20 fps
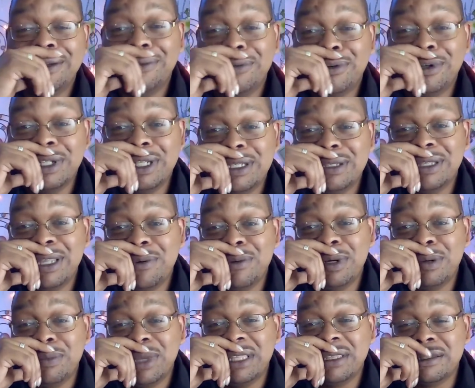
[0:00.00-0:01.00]
Really, they
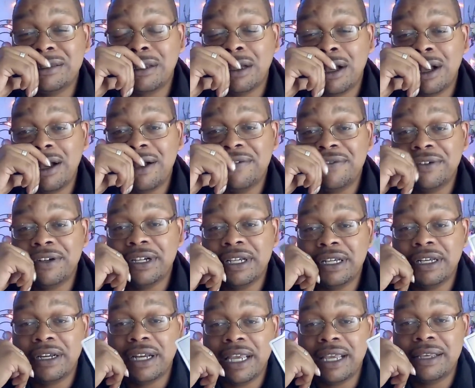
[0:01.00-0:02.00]
want to make this offer
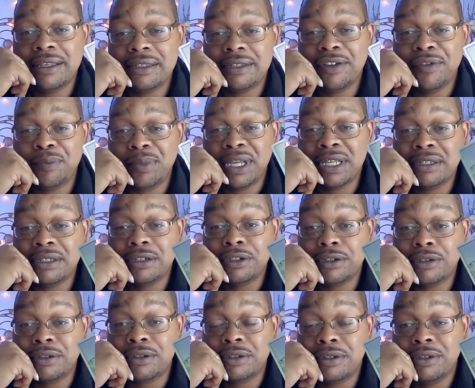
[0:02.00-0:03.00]
here. Ace of
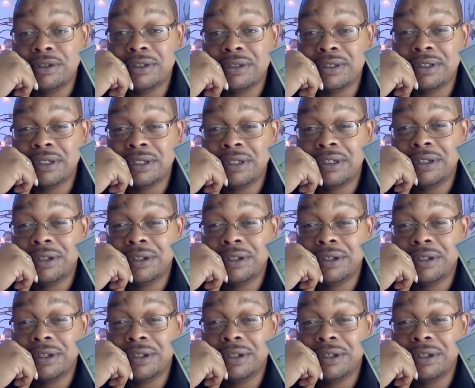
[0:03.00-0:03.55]
Pentacles.